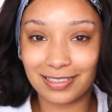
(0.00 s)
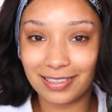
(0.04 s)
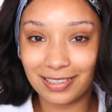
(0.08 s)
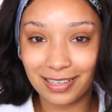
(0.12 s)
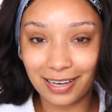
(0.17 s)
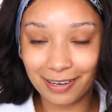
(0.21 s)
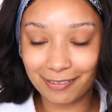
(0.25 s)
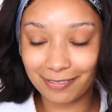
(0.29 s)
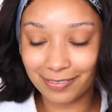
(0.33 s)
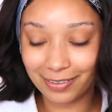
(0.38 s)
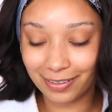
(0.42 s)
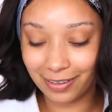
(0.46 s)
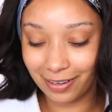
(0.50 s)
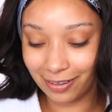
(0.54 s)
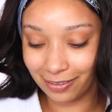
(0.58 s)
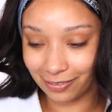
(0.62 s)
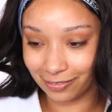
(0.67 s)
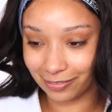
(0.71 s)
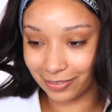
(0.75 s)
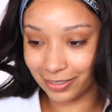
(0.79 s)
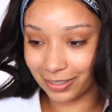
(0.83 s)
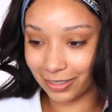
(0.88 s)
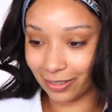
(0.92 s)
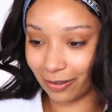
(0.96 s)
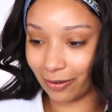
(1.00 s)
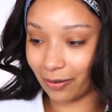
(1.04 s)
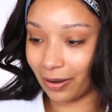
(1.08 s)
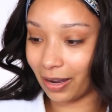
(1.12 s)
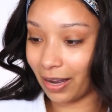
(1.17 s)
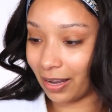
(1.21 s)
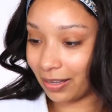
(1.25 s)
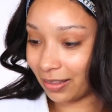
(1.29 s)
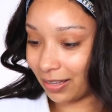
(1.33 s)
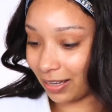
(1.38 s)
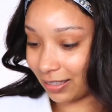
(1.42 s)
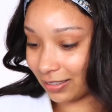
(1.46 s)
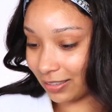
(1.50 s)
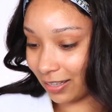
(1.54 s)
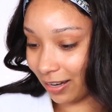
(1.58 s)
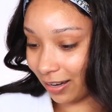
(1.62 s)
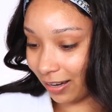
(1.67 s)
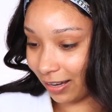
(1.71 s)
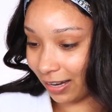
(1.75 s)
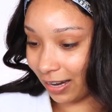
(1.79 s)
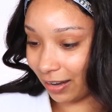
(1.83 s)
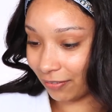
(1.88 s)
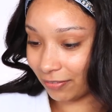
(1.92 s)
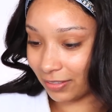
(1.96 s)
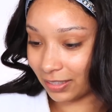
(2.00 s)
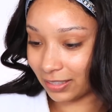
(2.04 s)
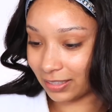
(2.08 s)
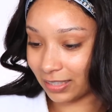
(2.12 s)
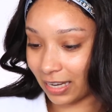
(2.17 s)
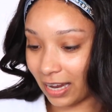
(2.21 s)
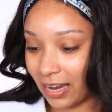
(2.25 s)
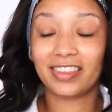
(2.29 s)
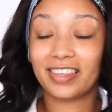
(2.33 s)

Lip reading: never know. So that's all I have to say.